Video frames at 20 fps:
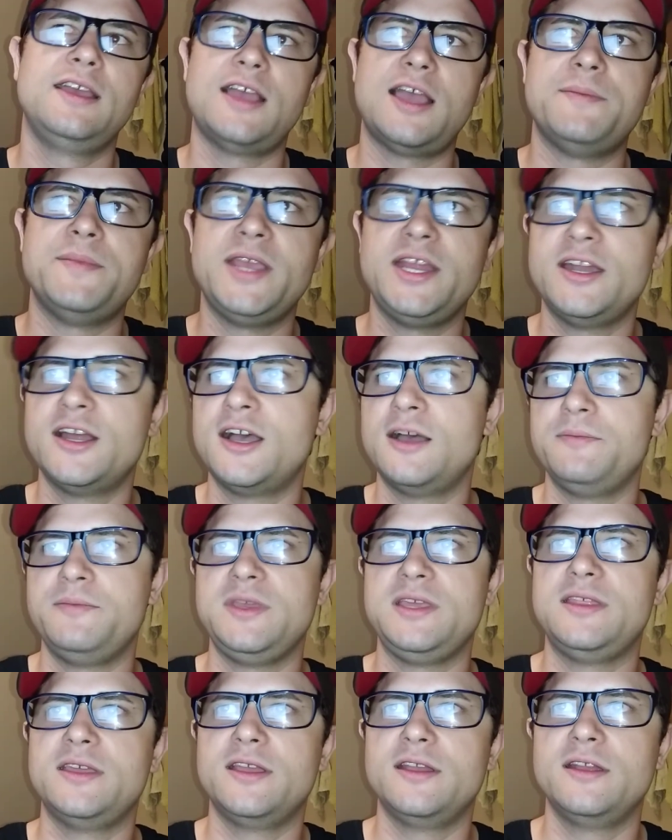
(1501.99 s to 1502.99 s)
I may not
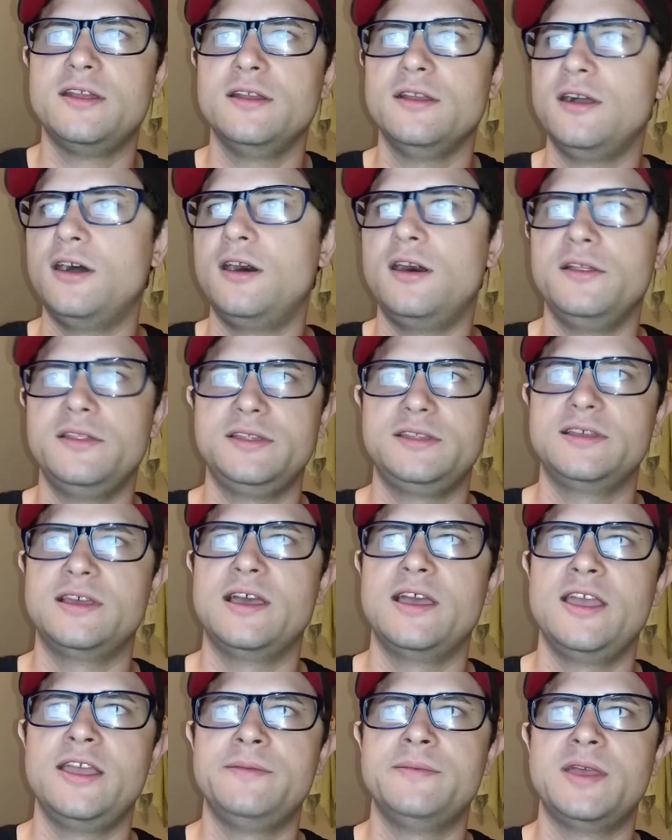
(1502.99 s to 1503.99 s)
be there all the
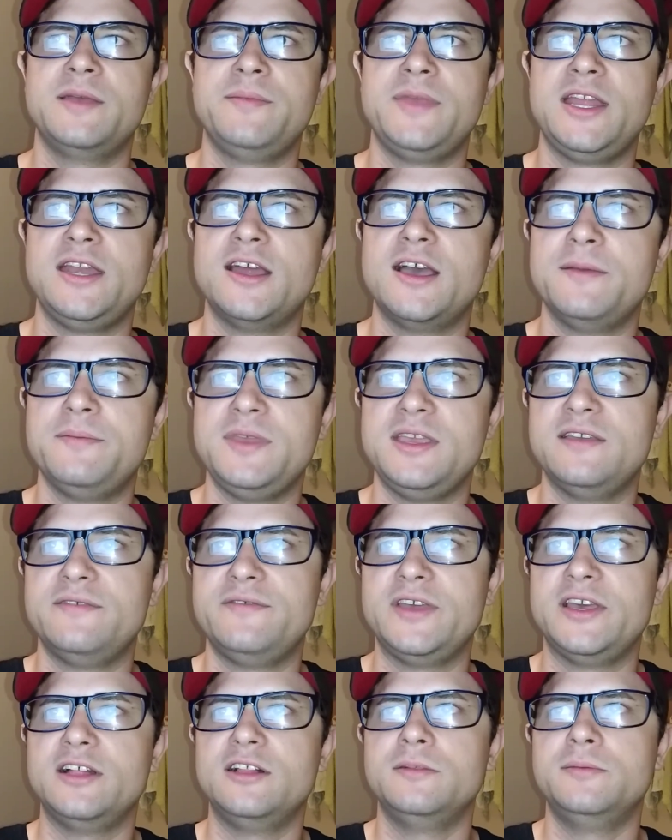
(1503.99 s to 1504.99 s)
time. I may not be
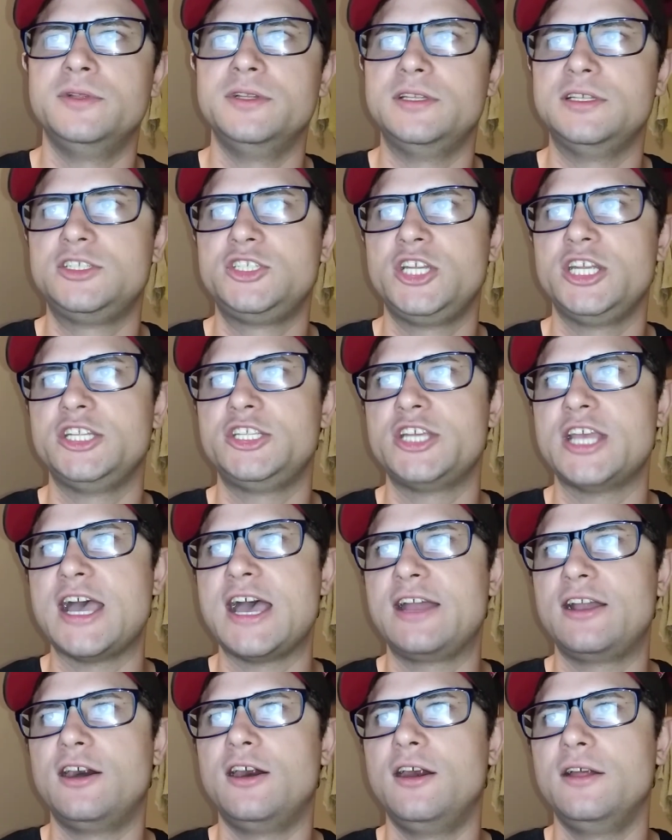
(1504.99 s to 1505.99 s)
available to
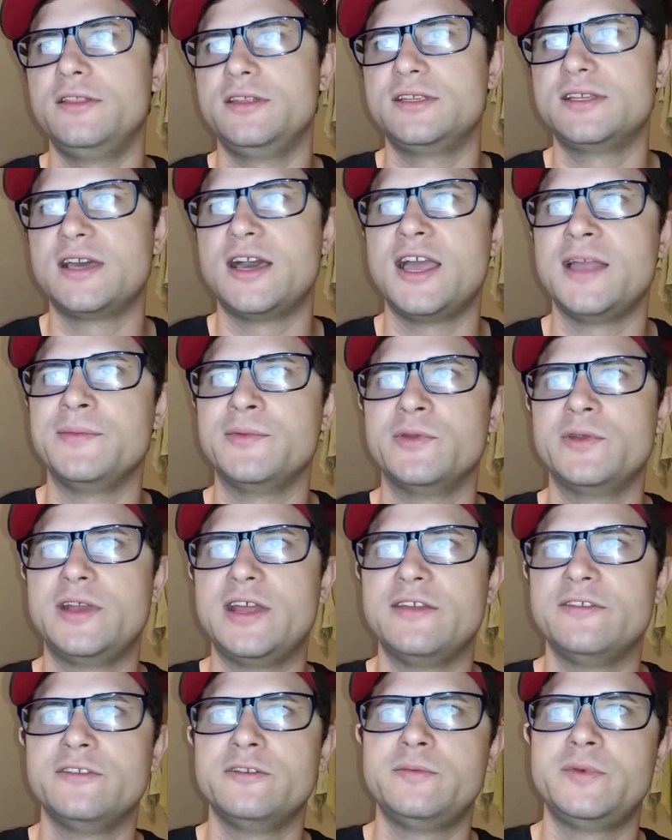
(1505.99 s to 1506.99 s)
chit-chat all the time or
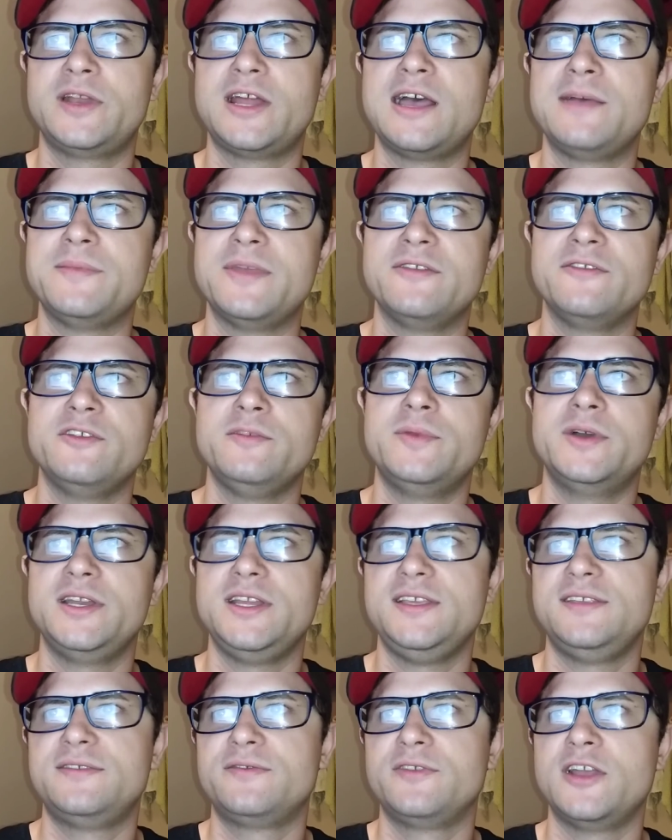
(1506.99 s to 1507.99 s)
whatever, but I'm
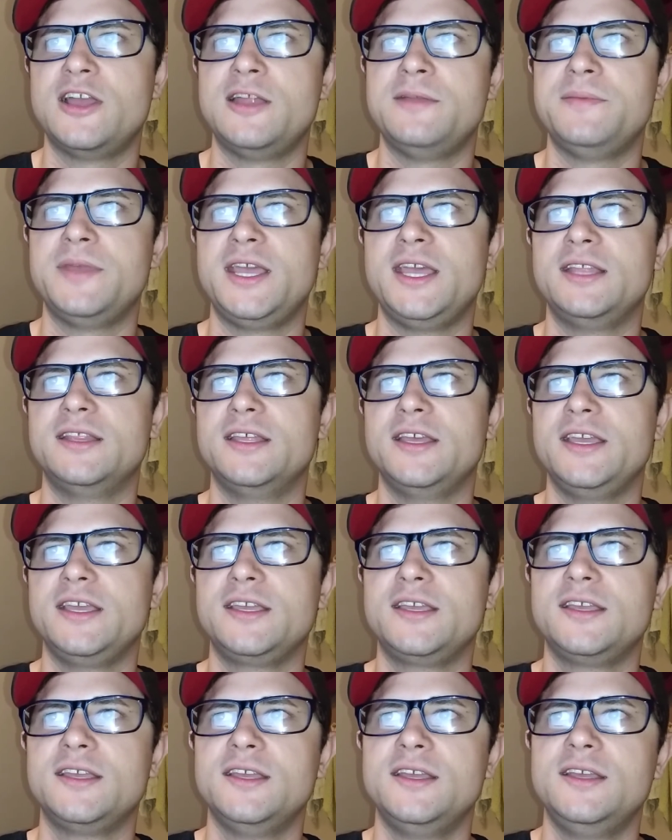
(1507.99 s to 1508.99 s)
everybody's friend, man. Like,
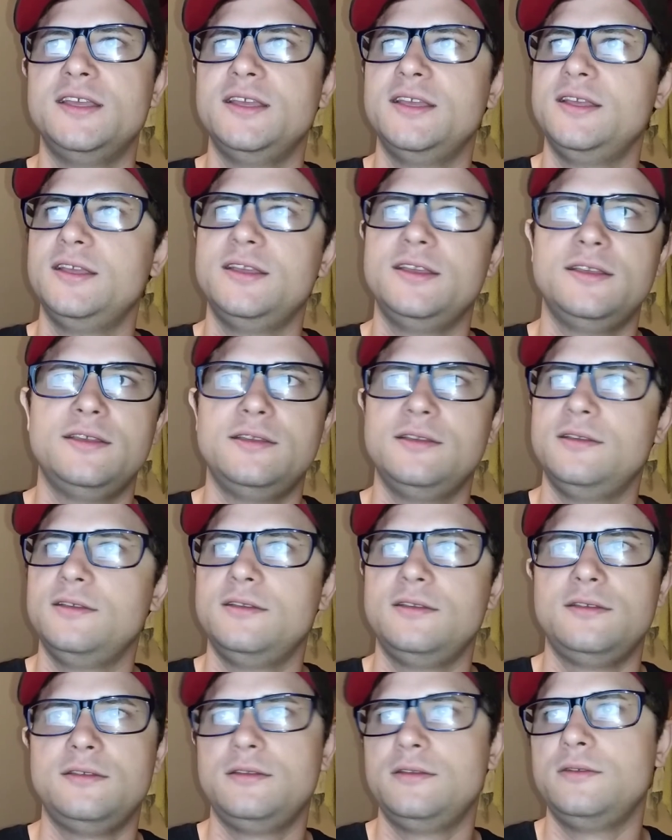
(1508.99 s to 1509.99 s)

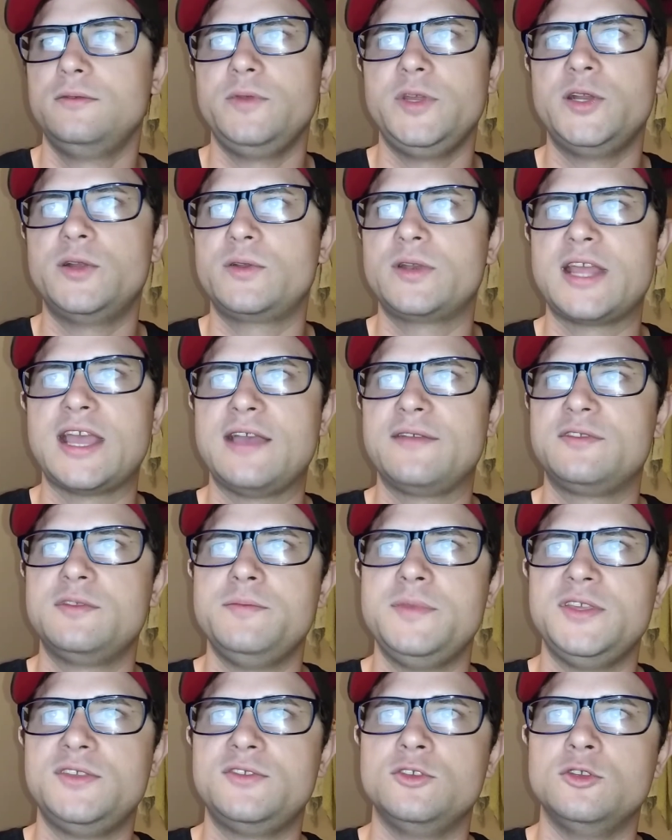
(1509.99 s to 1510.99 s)
we don't have to
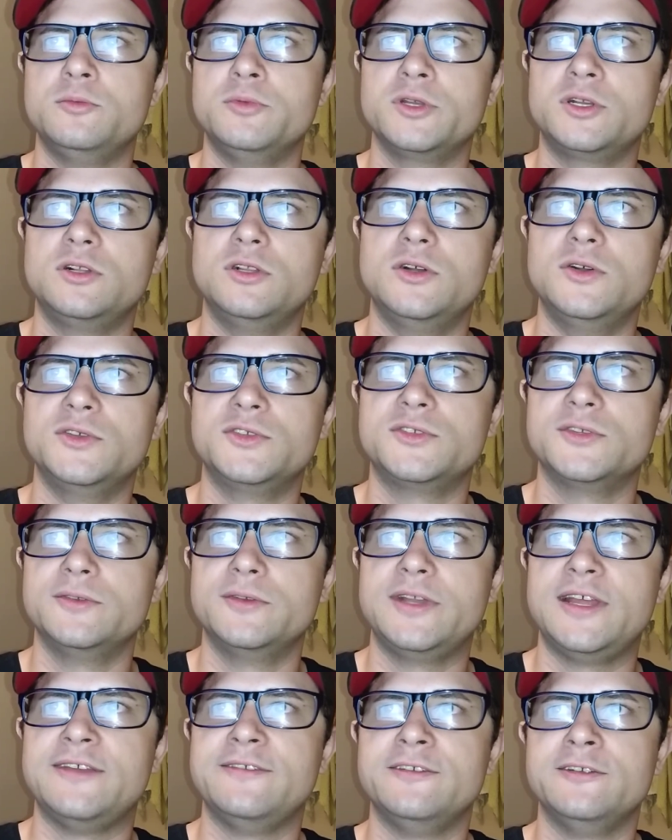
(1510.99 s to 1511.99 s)
be super close or
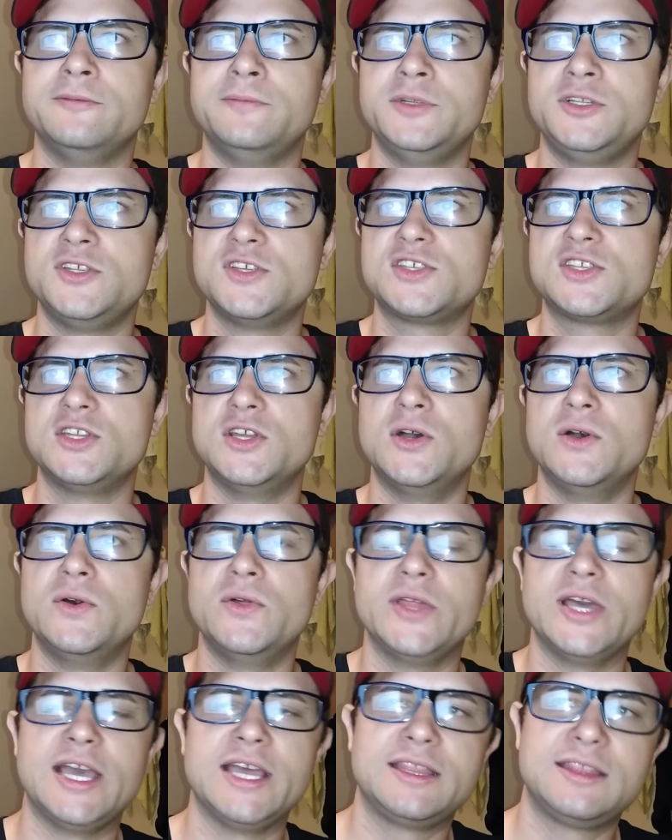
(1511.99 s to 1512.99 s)
whatever, but just know
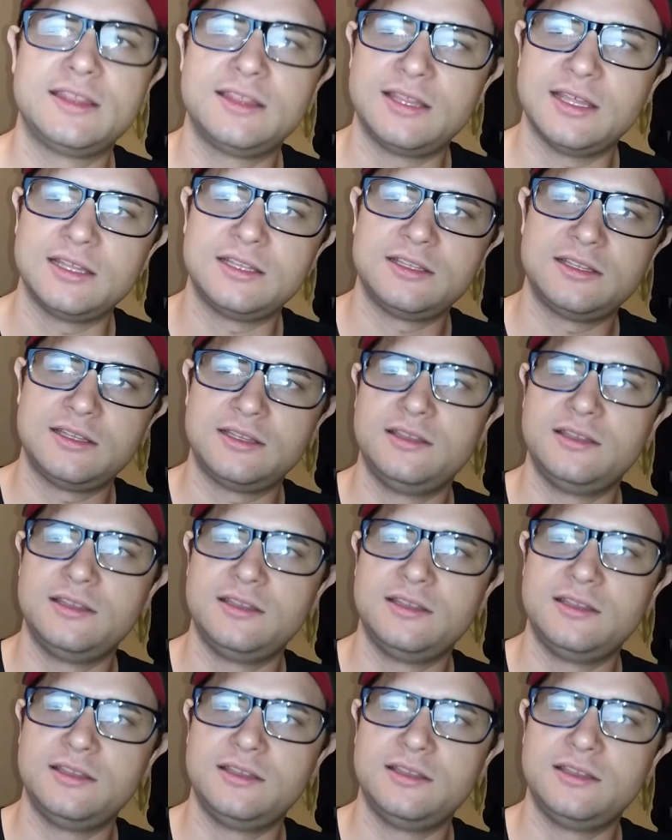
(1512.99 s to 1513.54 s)
that, that